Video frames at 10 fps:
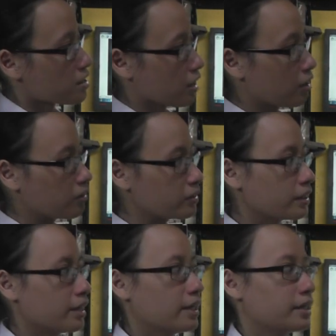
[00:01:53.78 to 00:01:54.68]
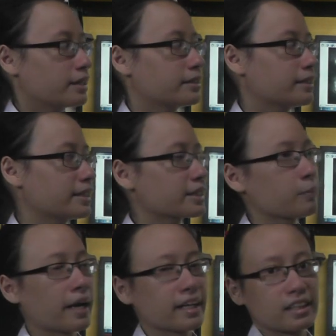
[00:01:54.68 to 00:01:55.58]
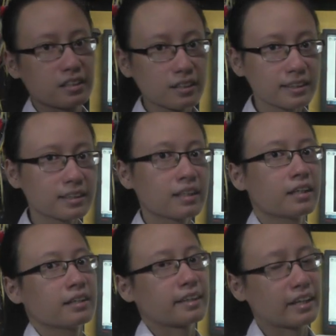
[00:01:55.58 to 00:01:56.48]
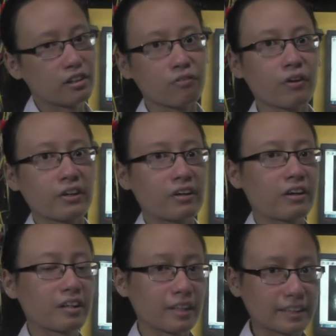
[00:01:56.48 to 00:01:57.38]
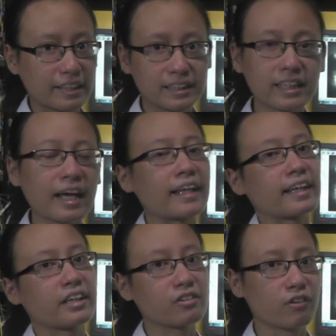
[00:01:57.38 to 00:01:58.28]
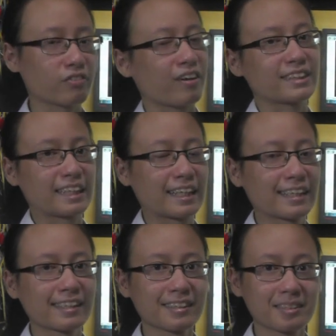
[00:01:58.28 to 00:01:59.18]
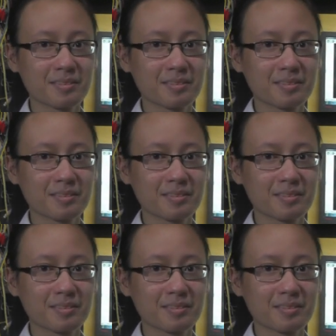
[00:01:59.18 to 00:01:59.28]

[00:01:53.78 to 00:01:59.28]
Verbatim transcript: So this is my research. Thank you for your attention and thank you for watching.